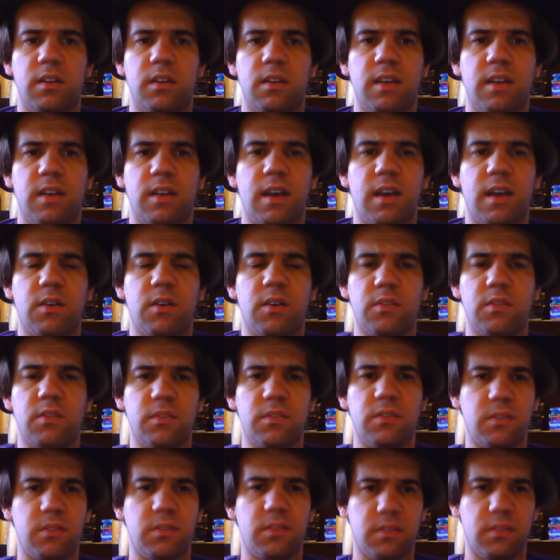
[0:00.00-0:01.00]
Now,
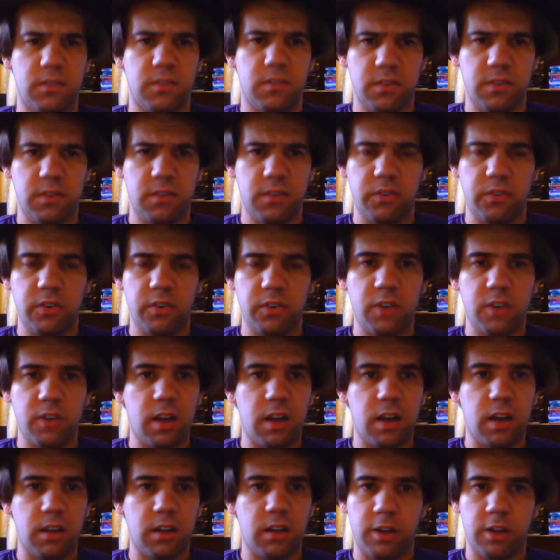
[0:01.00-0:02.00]
since there's
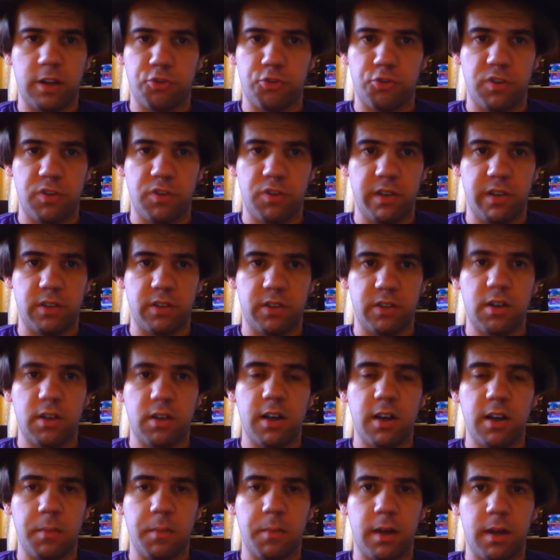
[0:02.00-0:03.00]
not a lot of trivia to
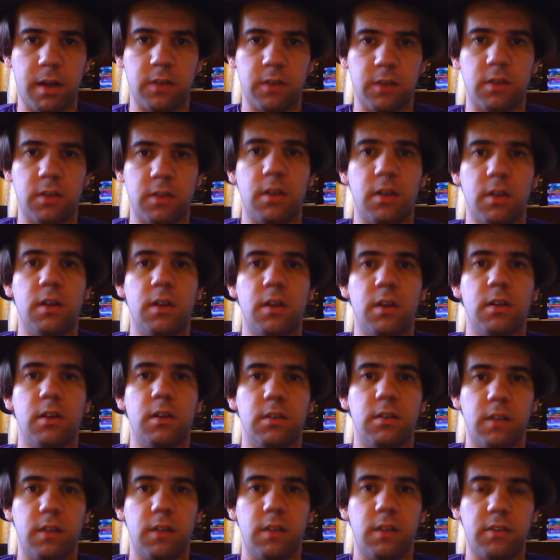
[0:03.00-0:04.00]
talk about,
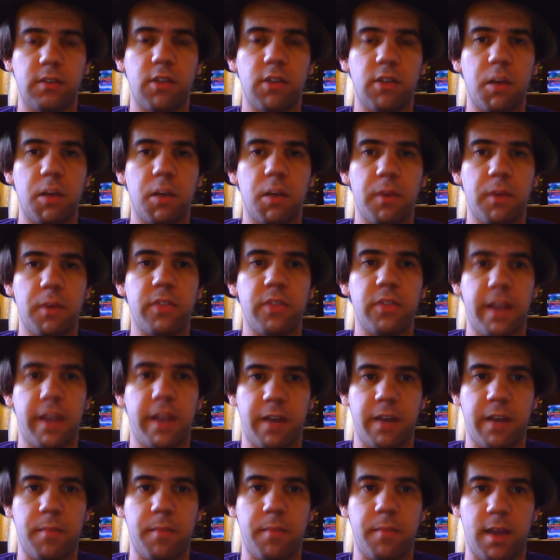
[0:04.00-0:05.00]
let's talk about the
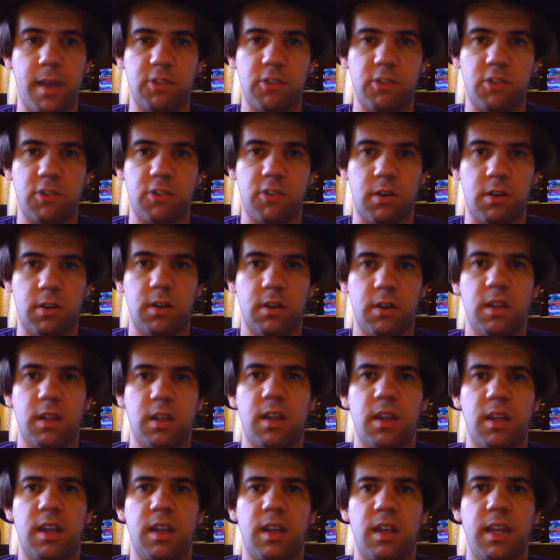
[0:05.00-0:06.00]
animation.
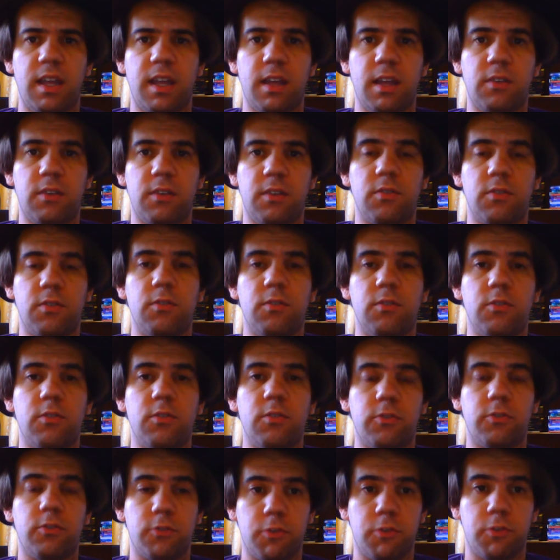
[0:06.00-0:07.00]
And
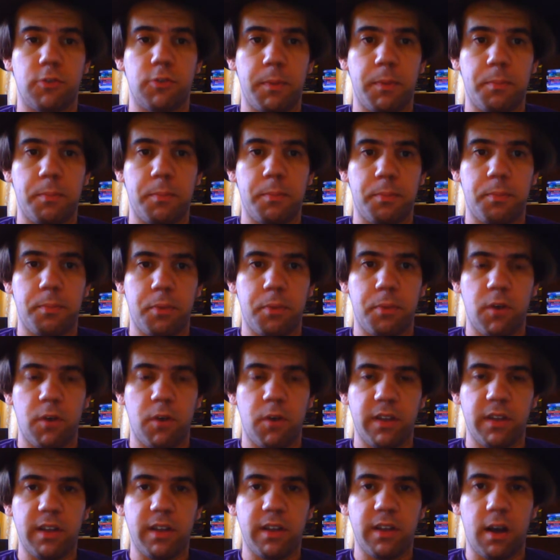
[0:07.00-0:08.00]
to be
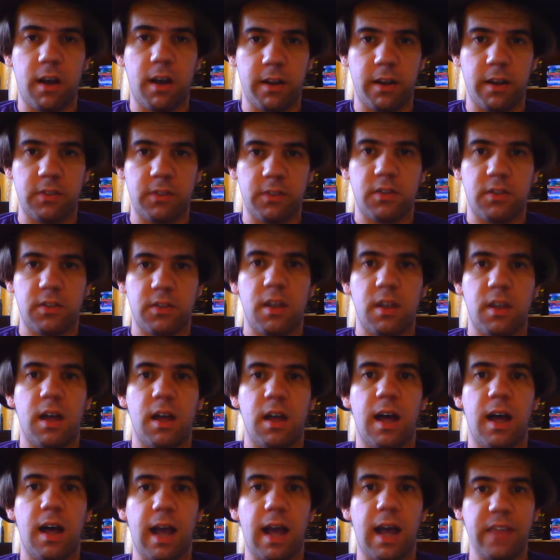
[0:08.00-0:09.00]
perfectly honest,
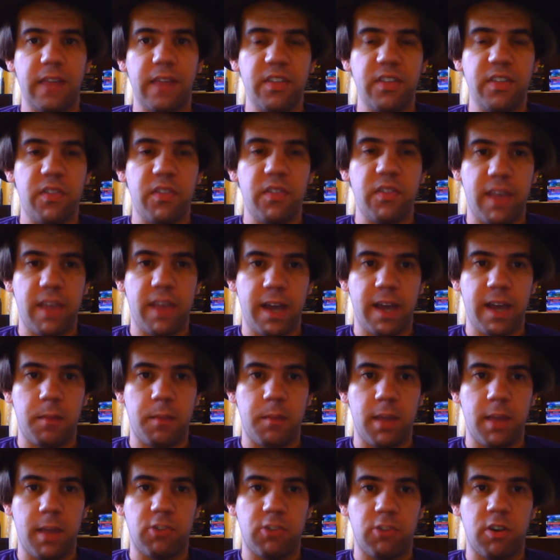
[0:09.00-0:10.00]
I think the
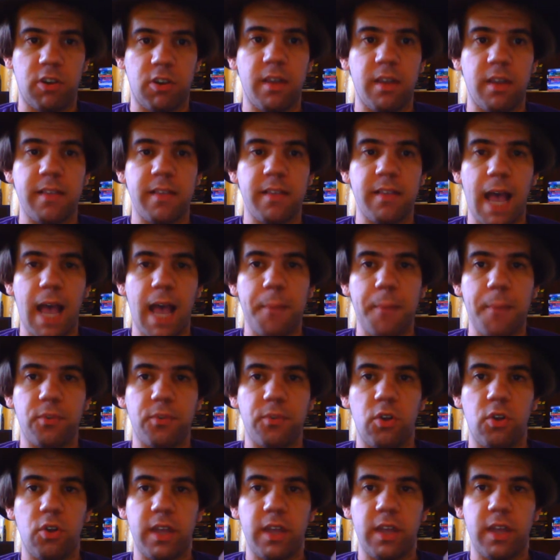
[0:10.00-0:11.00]
animation is
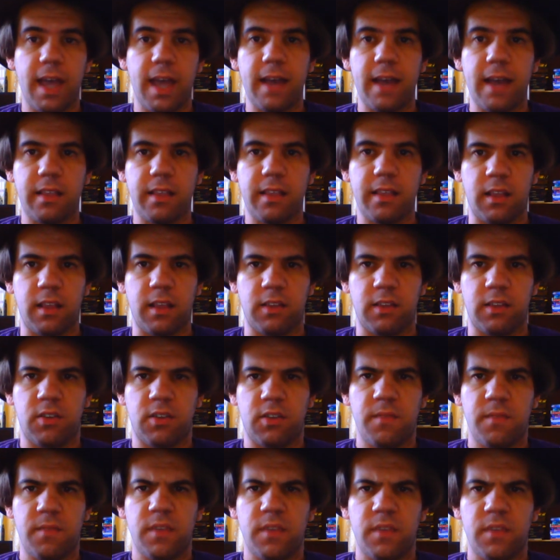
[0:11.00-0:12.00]
absolutely
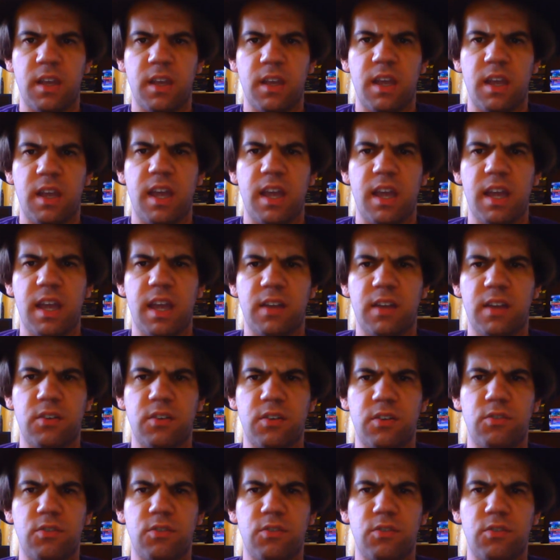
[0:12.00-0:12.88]
excellent. And